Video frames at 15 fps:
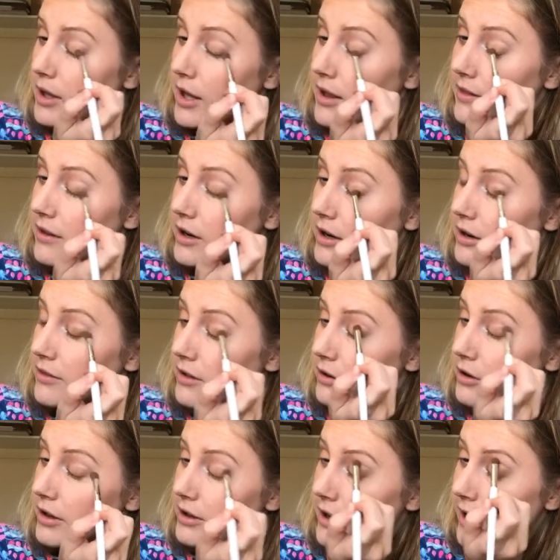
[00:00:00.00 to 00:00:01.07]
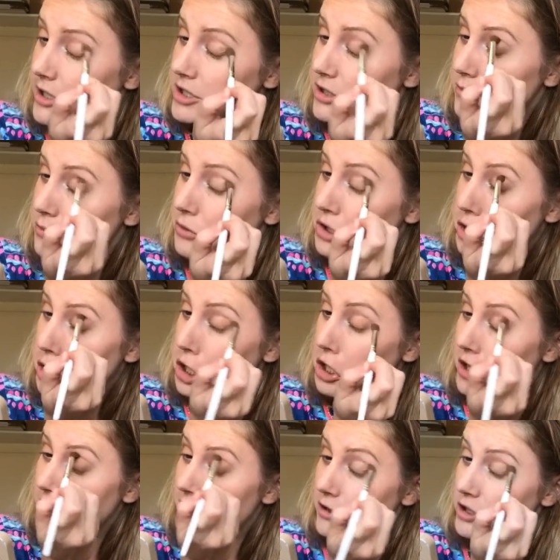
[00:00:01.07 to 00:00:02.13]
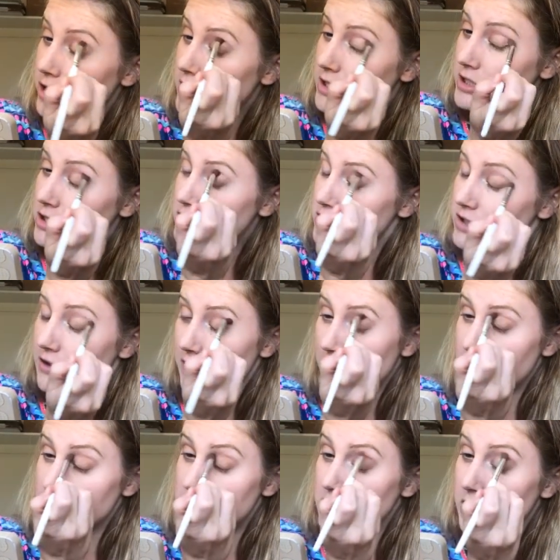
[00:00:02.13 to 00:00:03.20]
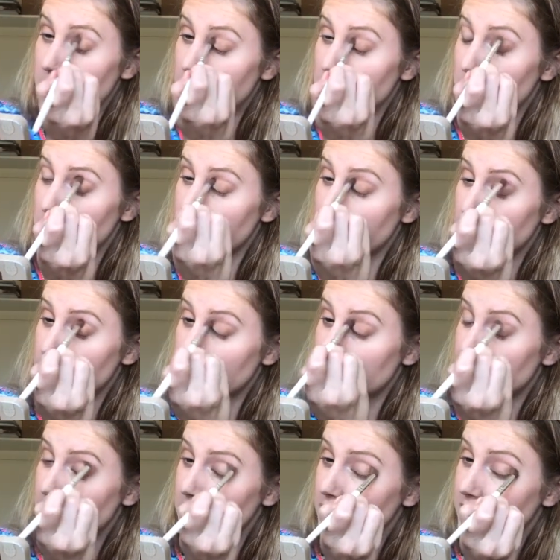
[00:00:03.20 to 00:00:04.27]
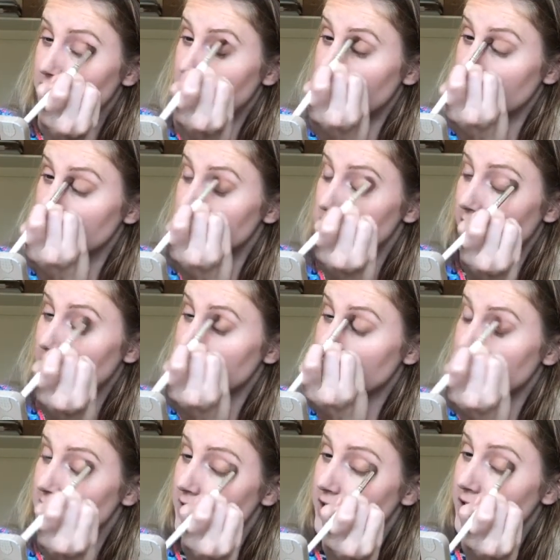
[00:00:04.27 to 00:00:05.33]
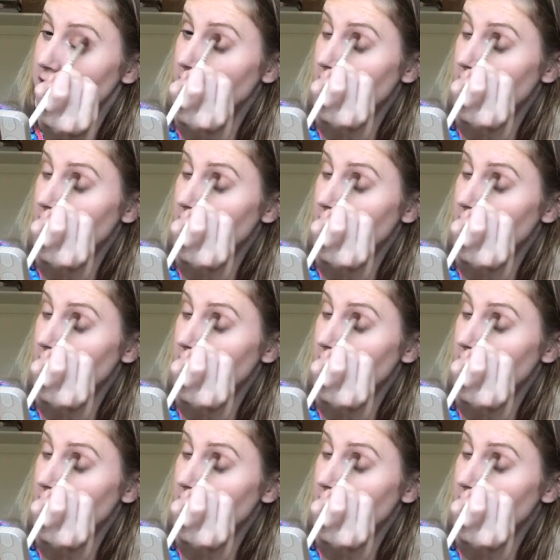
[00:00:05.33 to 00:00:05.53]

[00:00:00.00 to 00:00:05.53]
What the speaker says: And they're really, actually really good if you're trying to teach yourself how to sew. I totally recommend starting with infinity scarves because they're